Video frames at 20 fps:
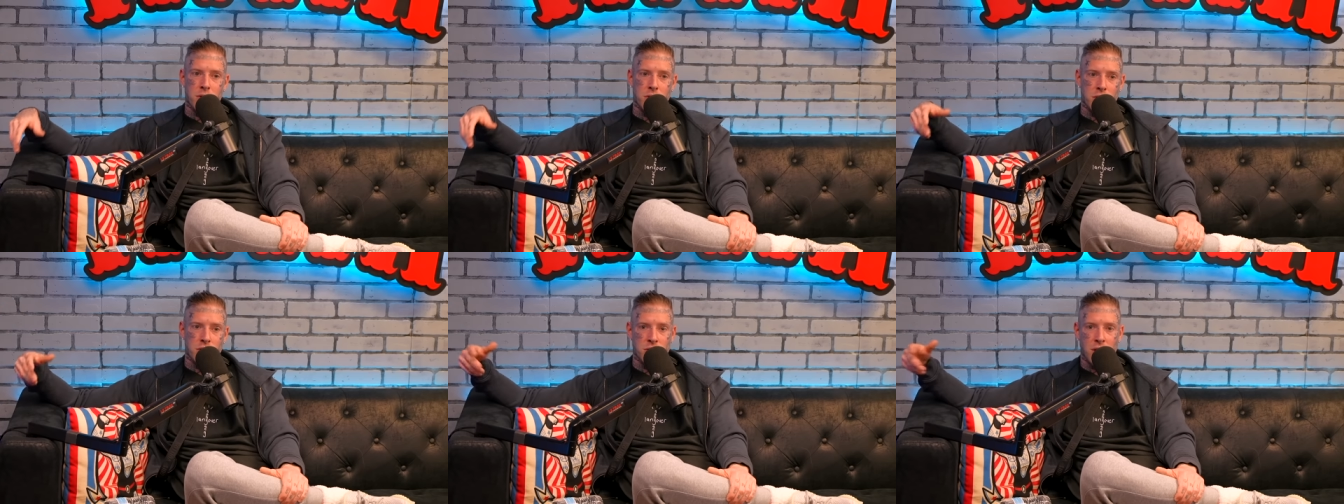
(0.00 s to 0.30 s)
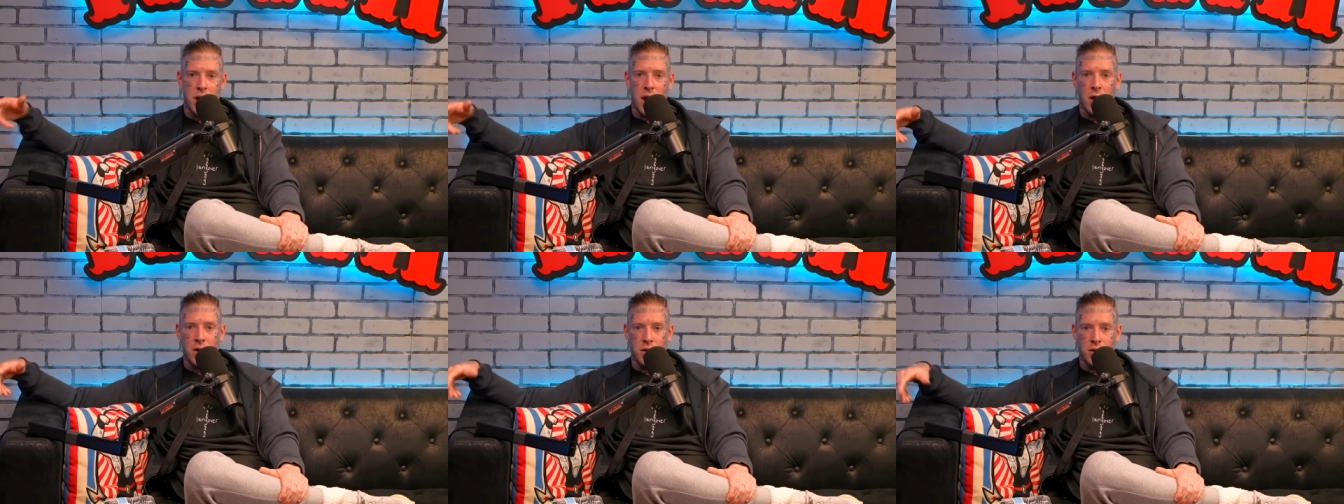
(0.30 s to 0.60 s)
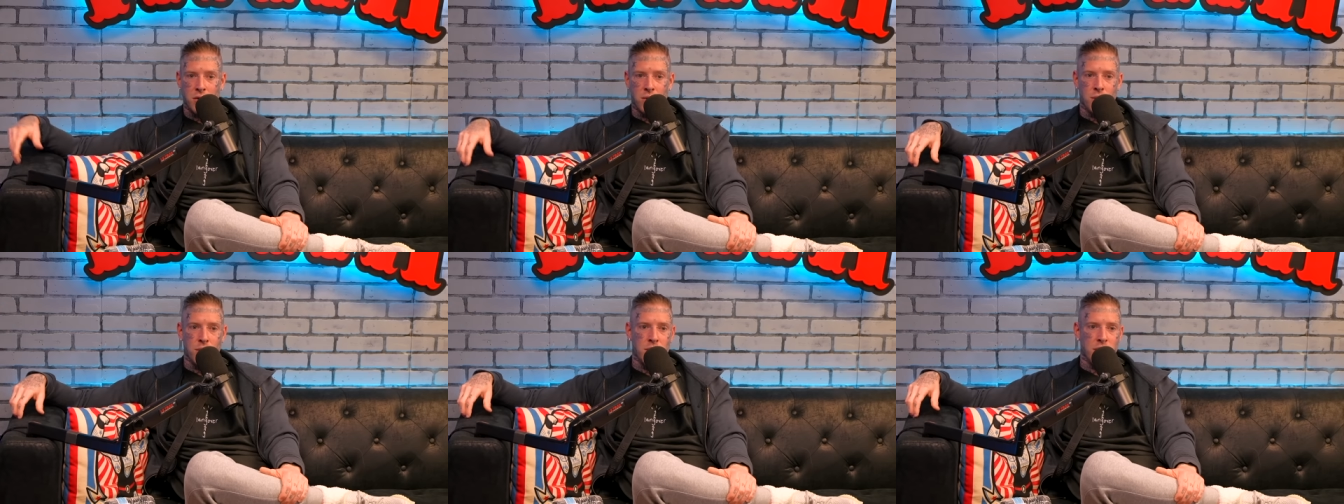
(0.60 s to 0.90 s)
She'd say, "How you
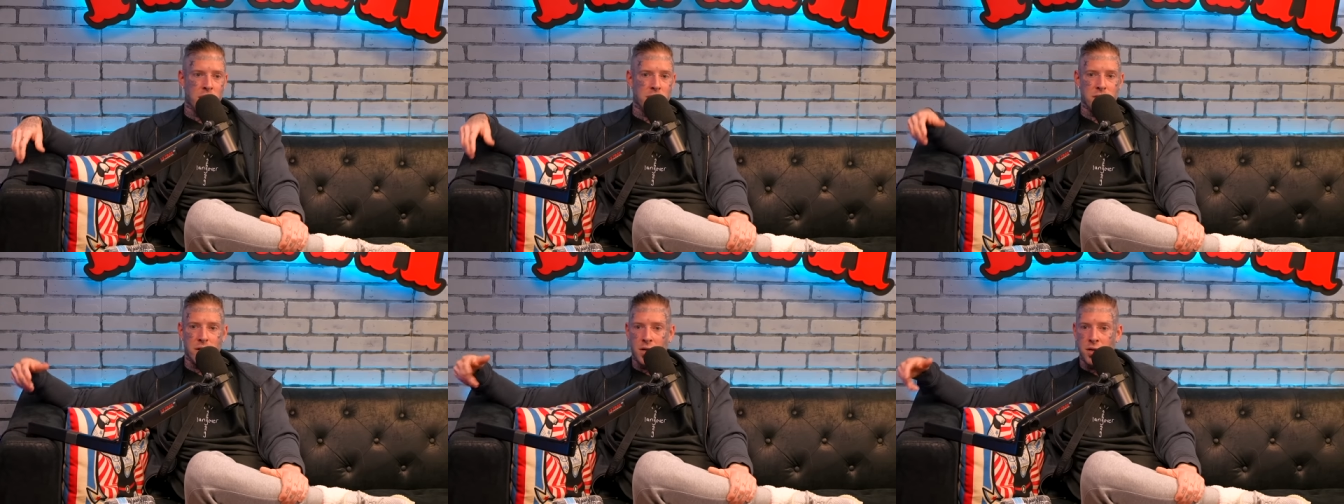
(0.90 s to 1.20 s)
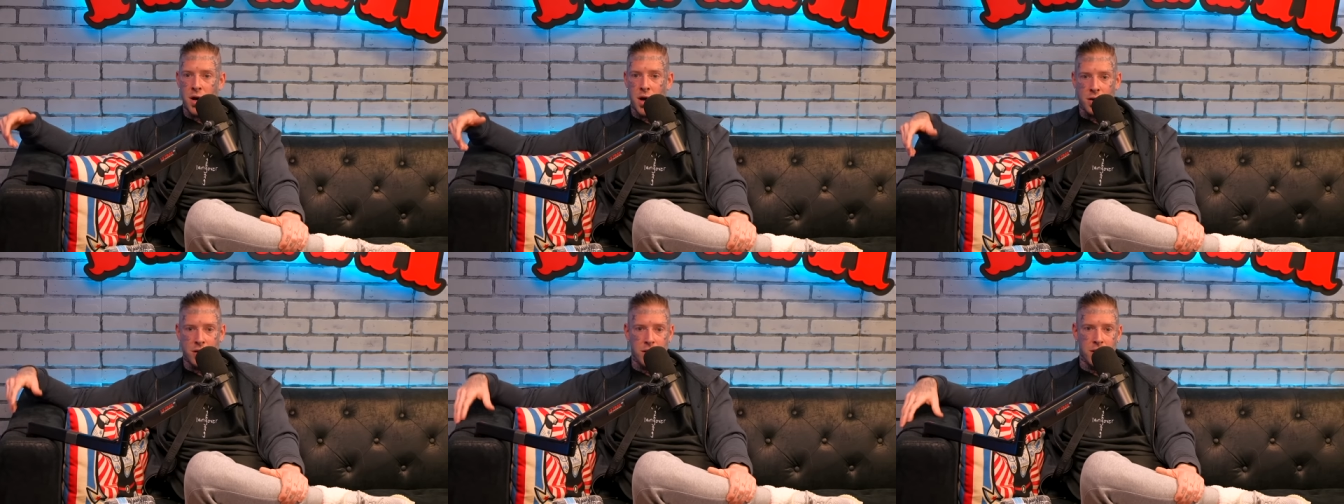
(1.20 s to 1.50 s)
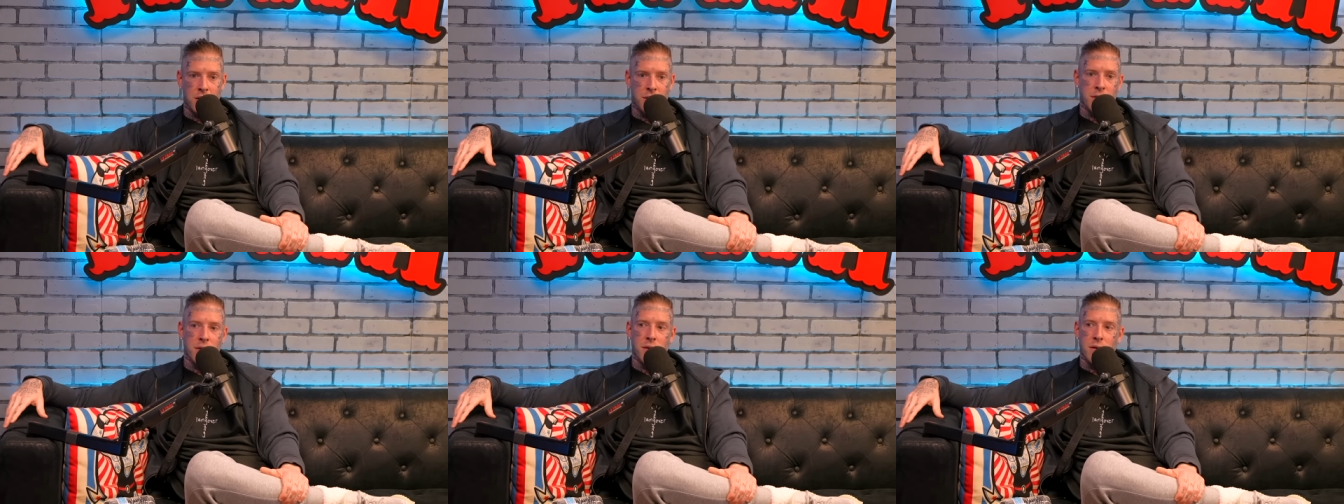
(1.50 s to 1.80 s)
doing?" I'd say, "Not
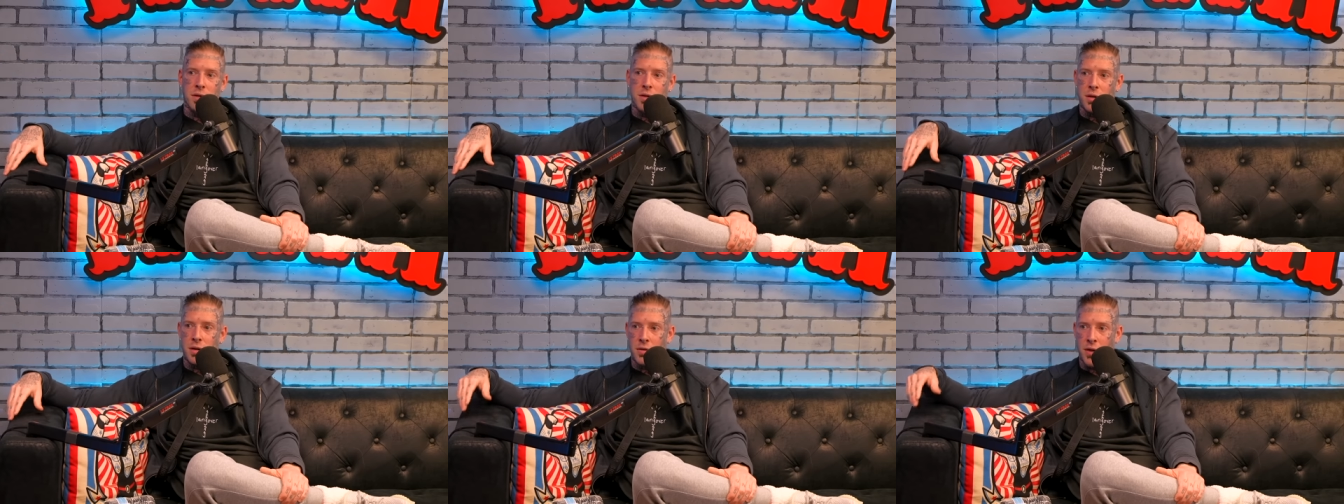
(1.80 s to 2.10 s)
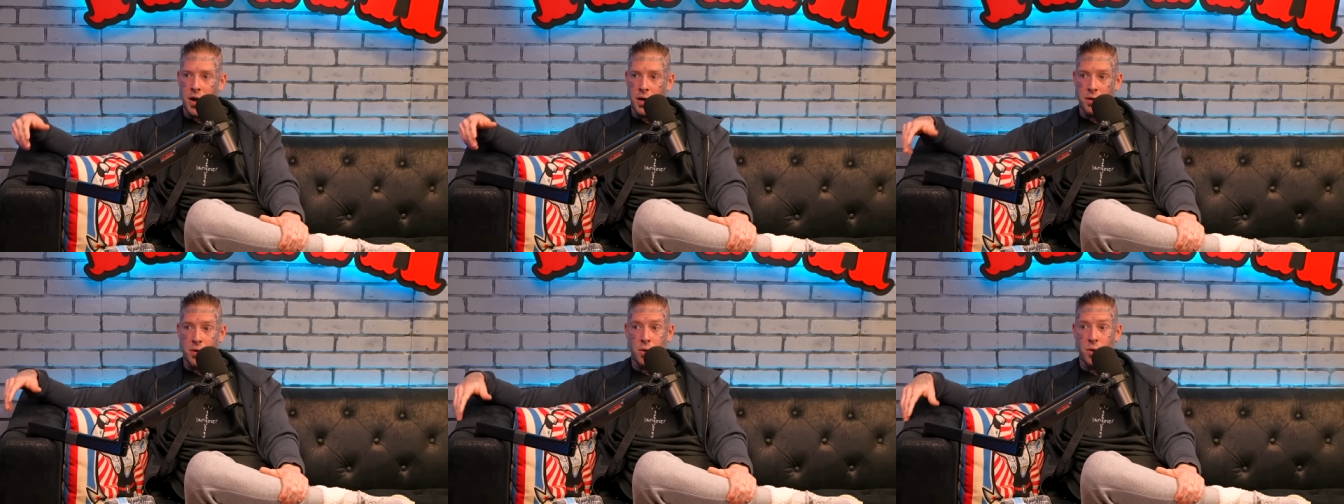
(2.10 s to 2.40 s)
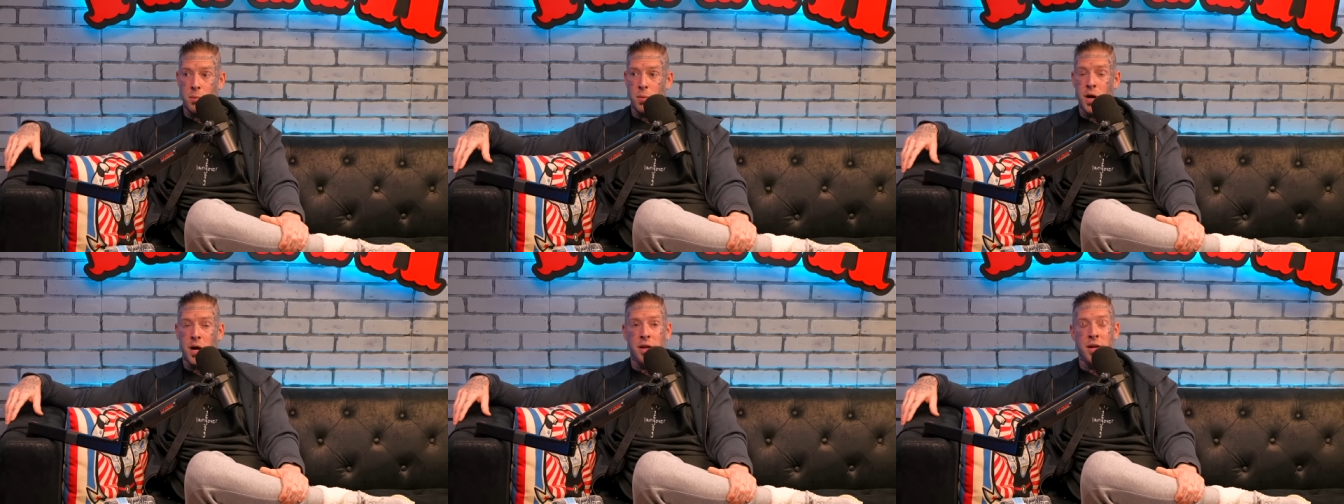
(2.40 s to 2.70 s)
good," and I'd go
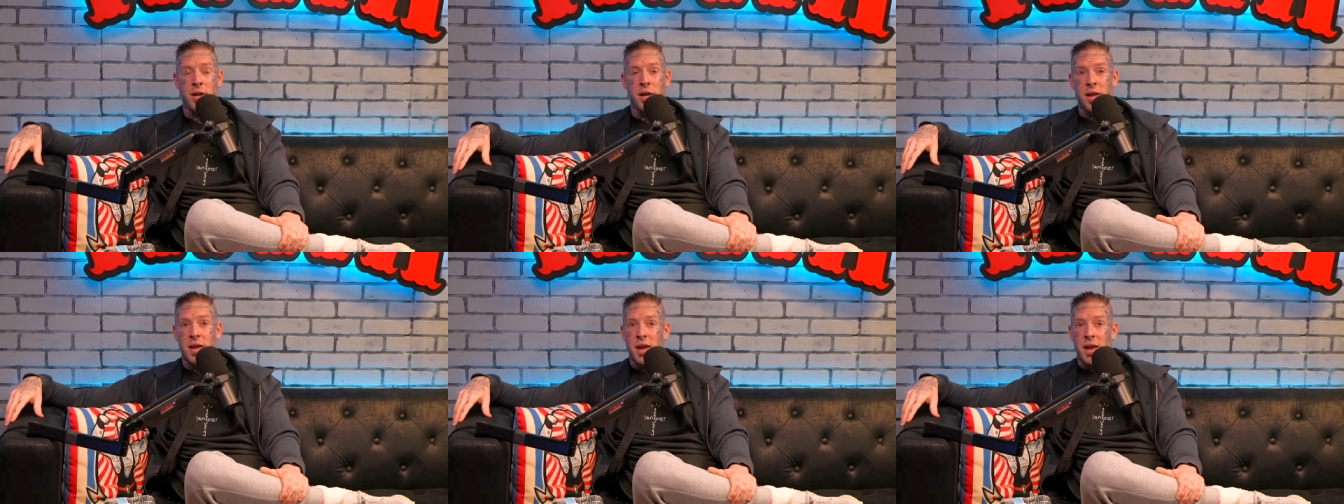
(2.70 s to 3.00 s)
to bed.